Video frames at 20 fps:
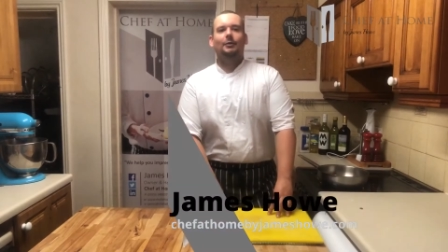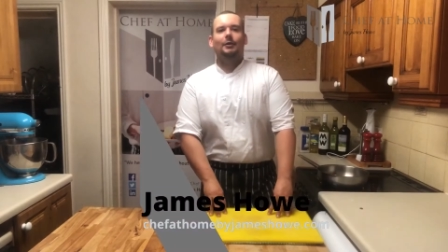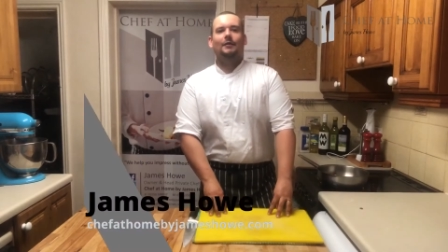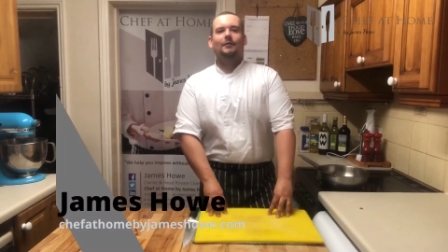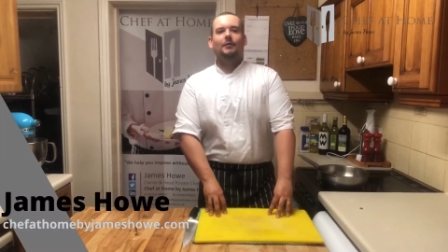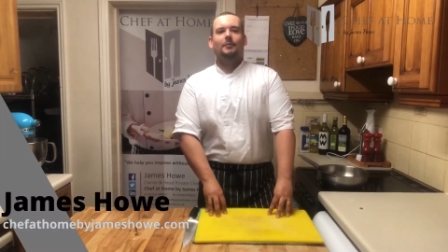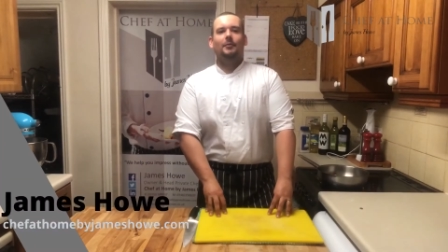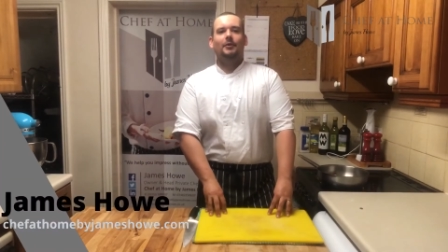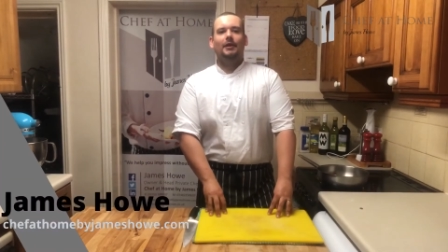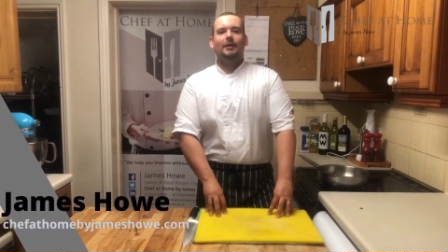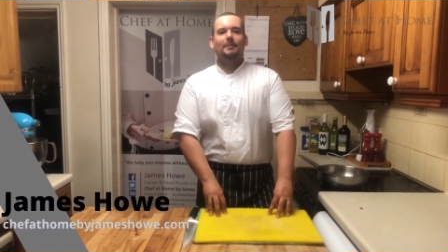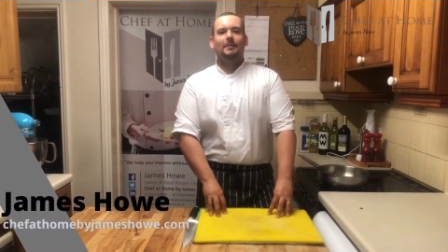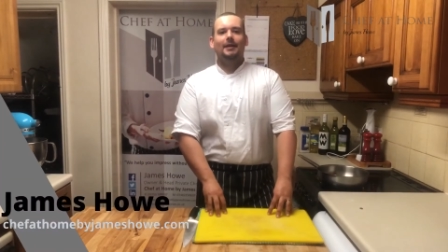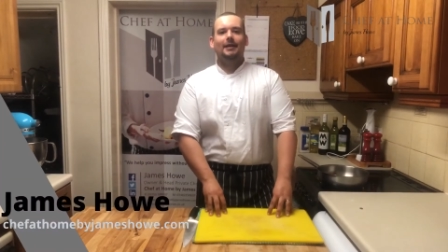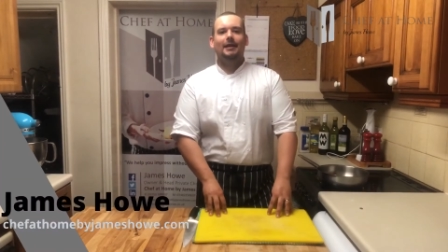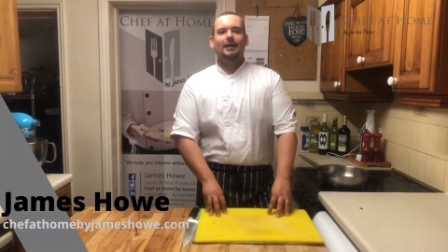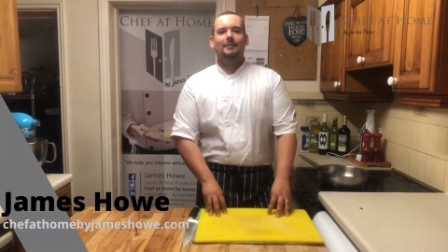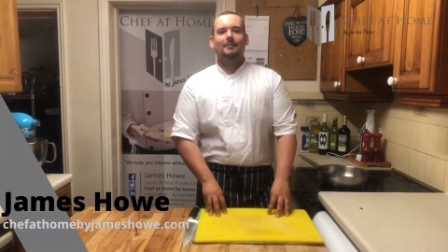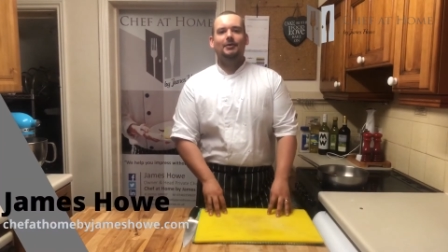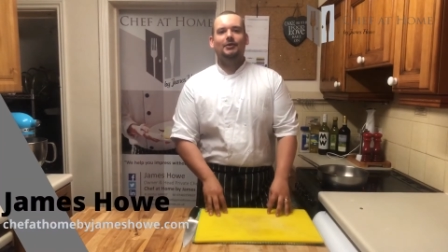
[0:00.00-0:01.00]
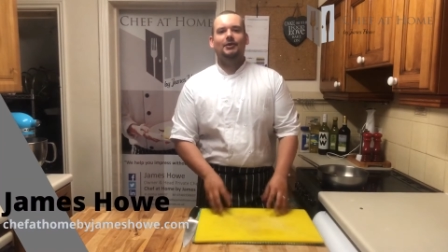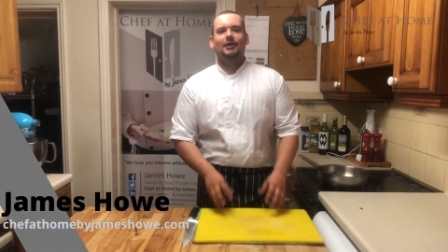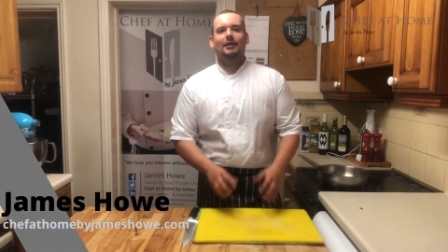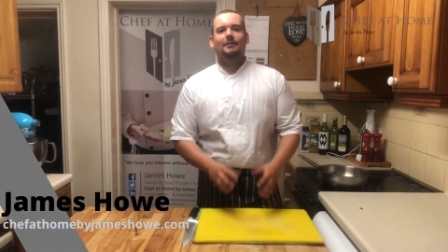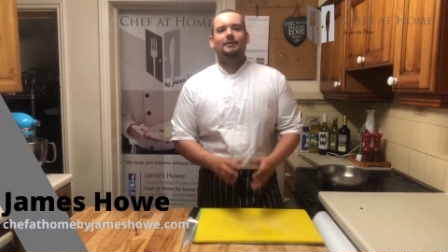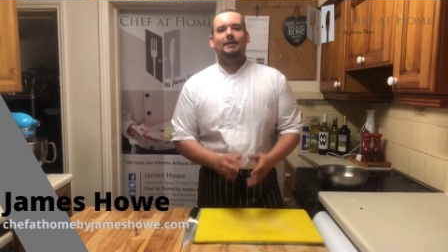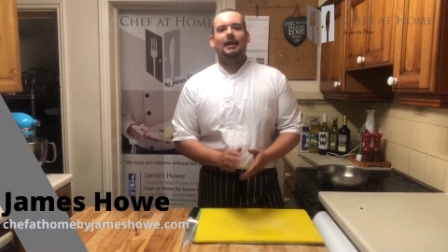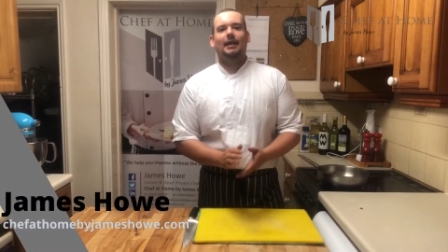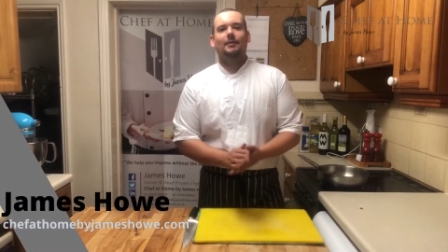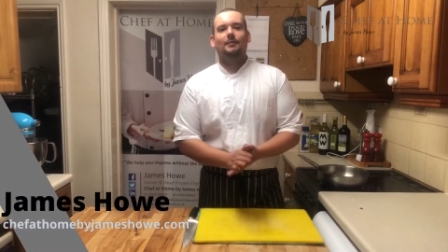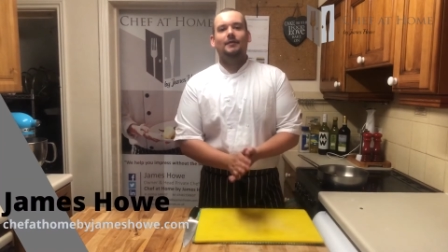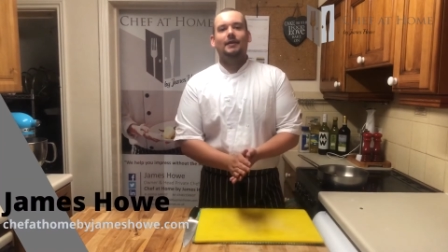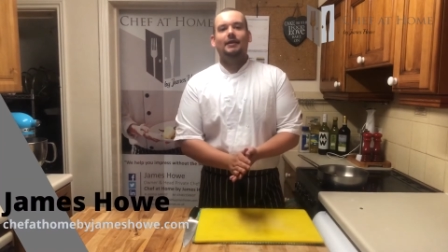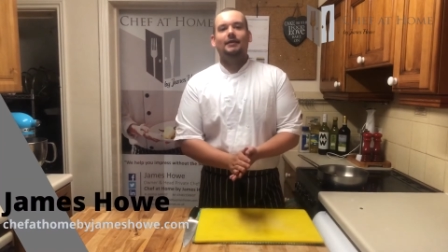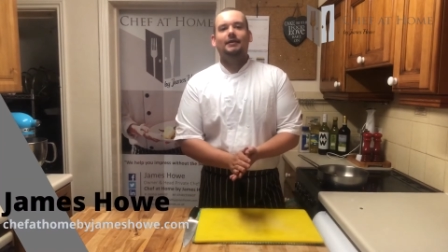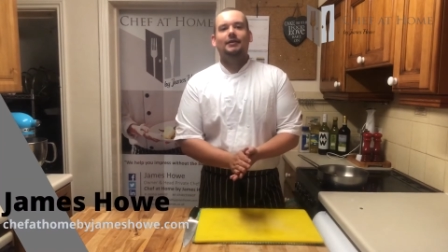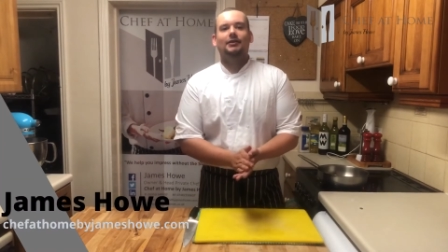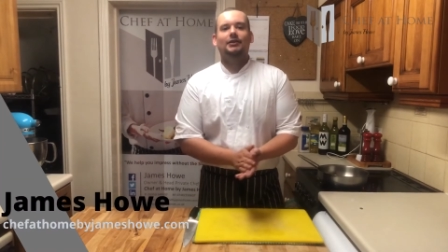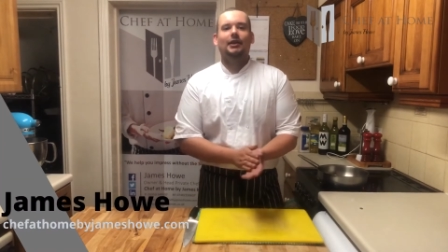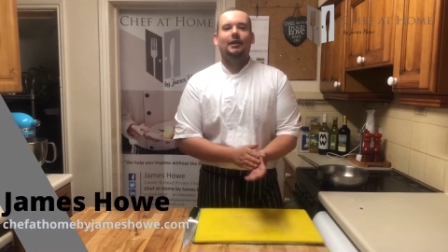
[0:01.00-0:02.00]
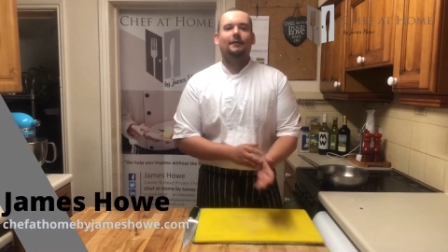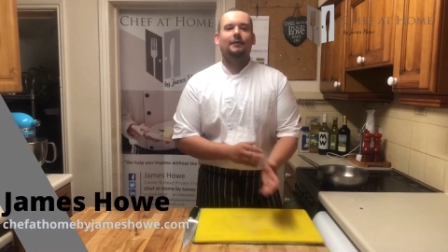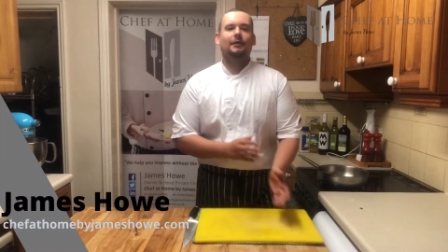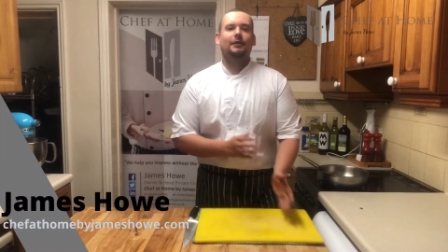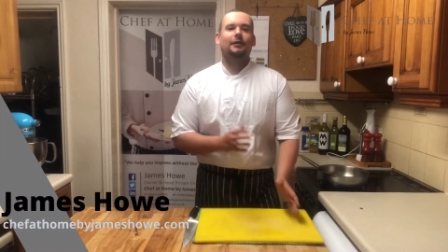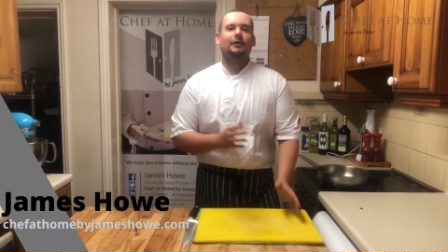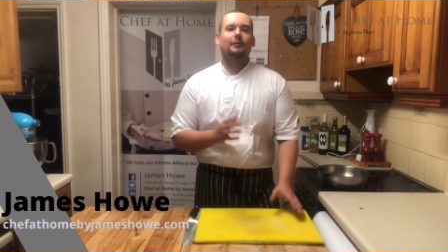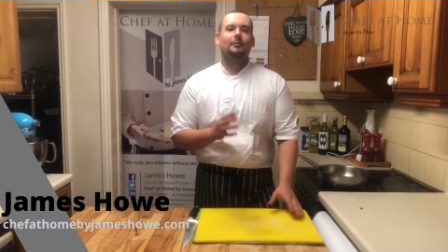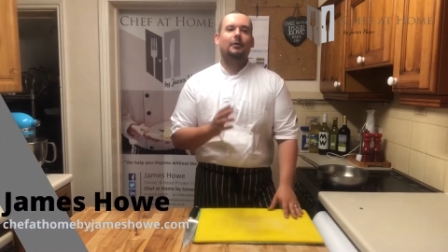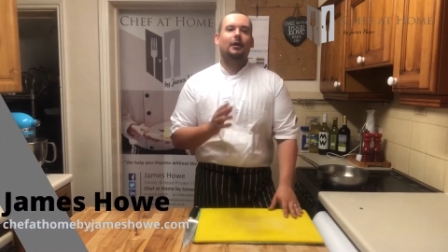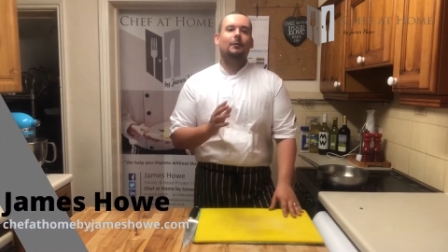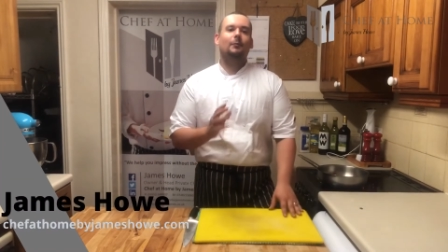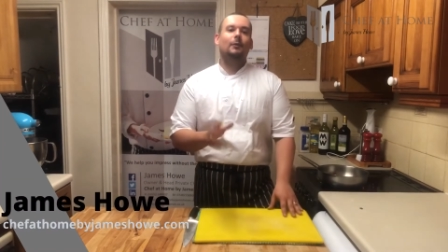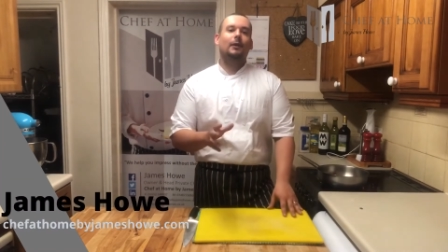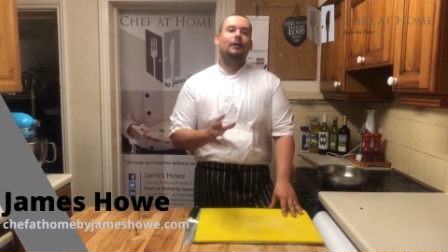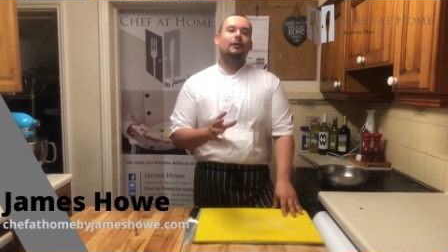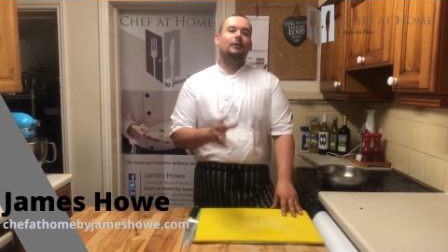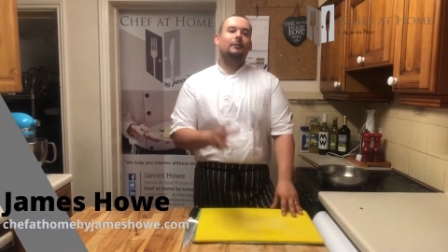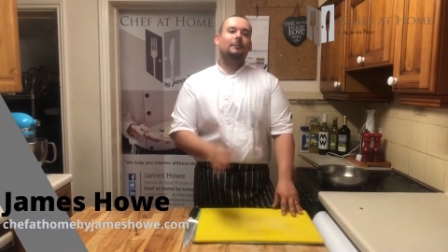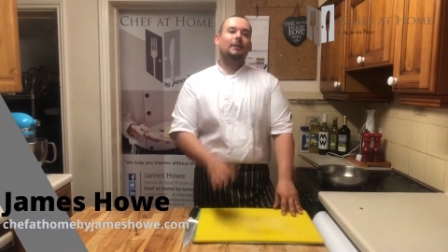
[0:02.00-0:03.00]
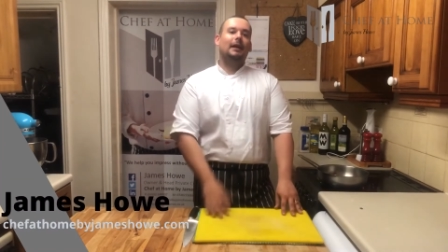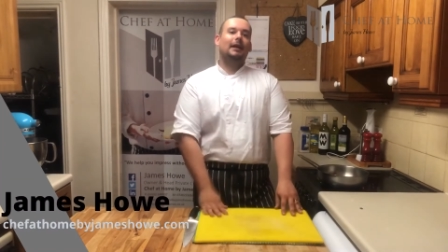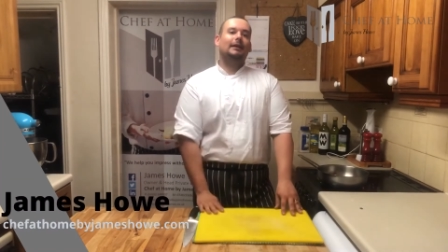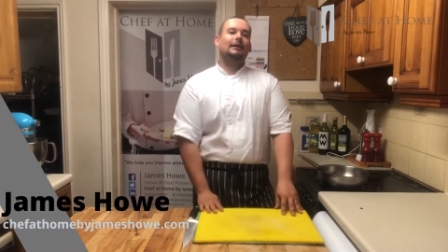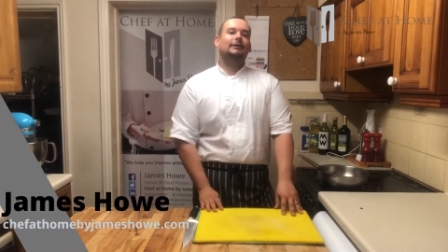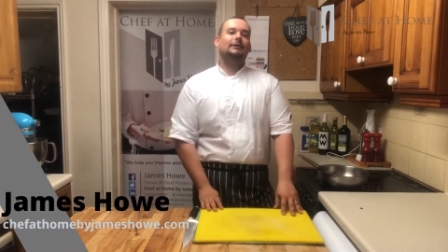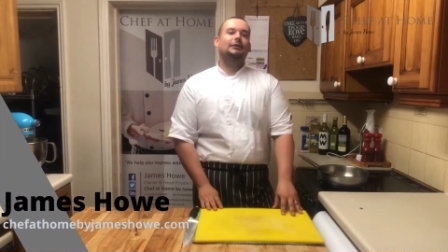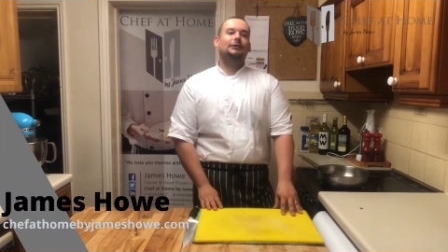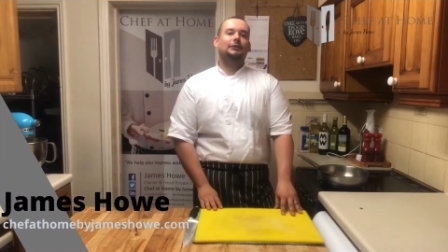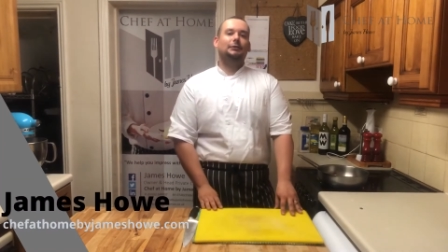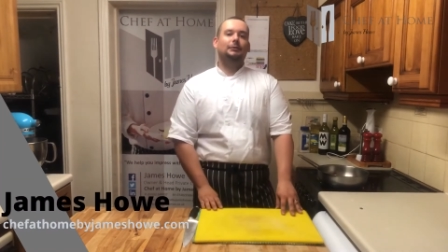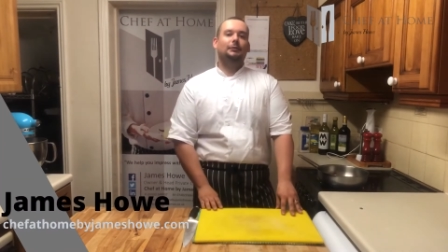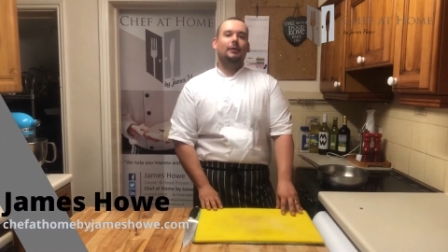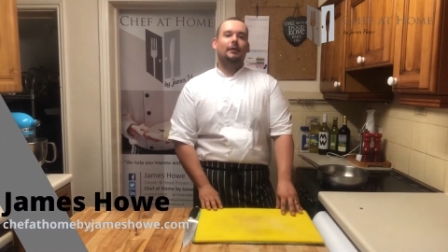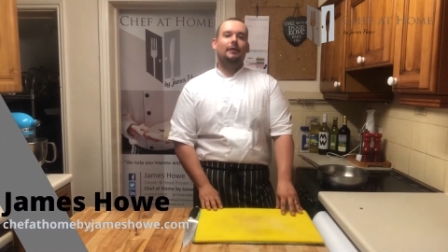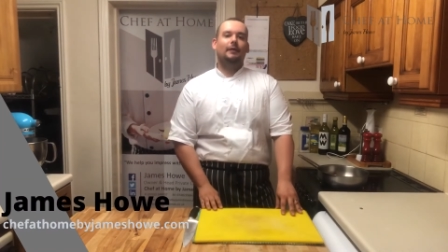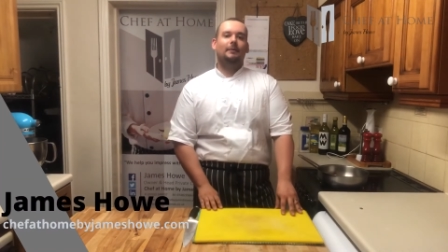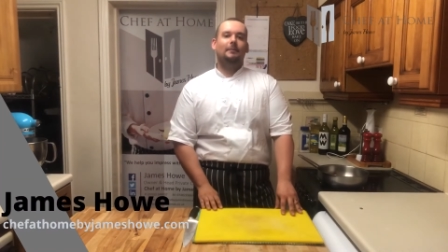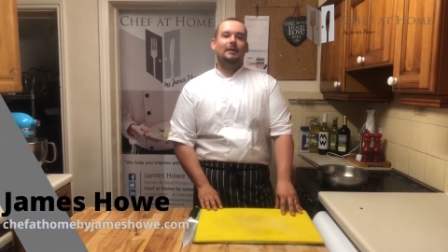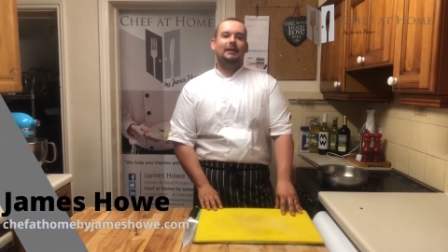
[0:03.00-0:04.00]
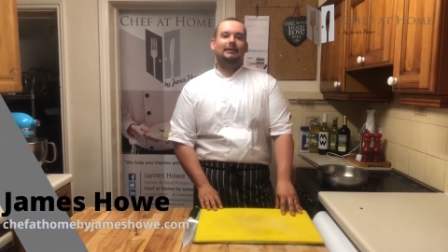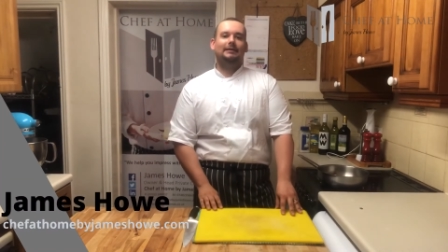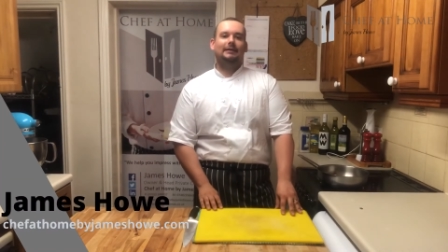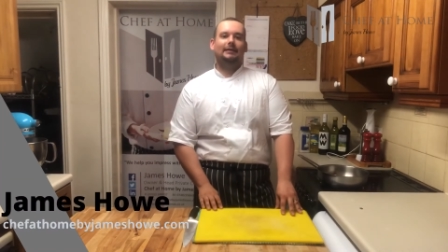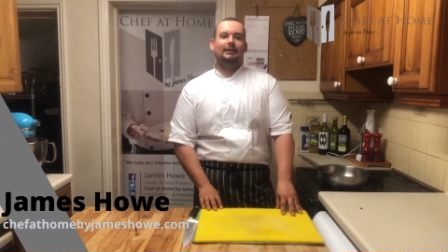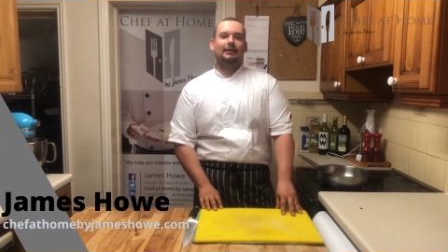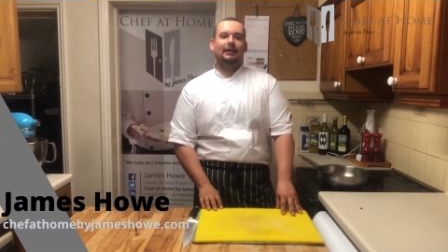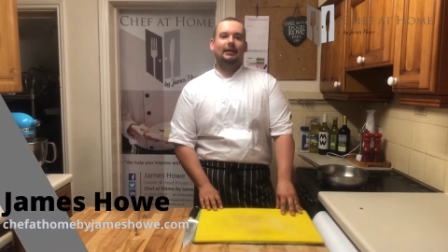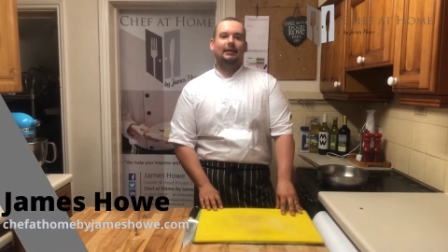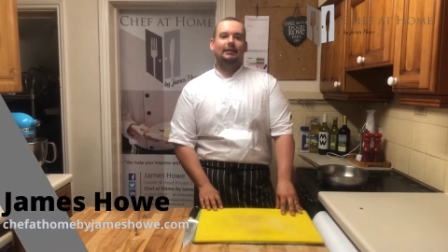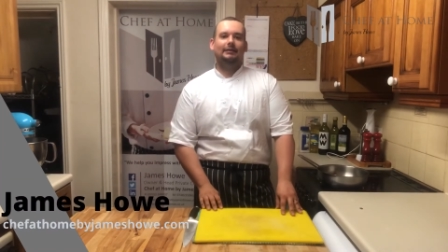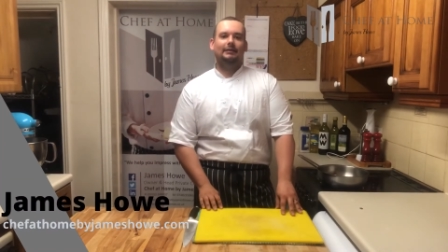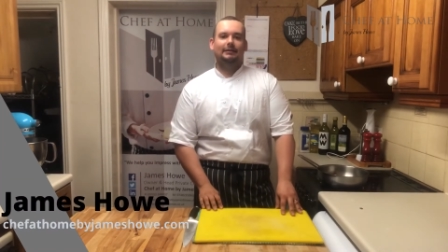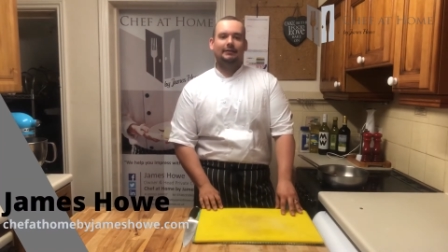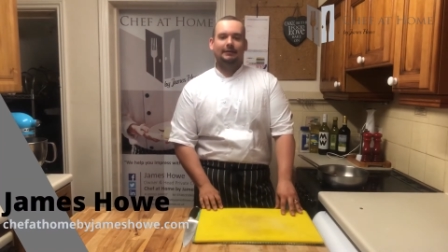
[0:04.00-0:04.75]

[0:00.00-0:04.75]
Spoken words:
everybody, my name is James Howe, this is Chef at Home, and welcome back to the masterclass.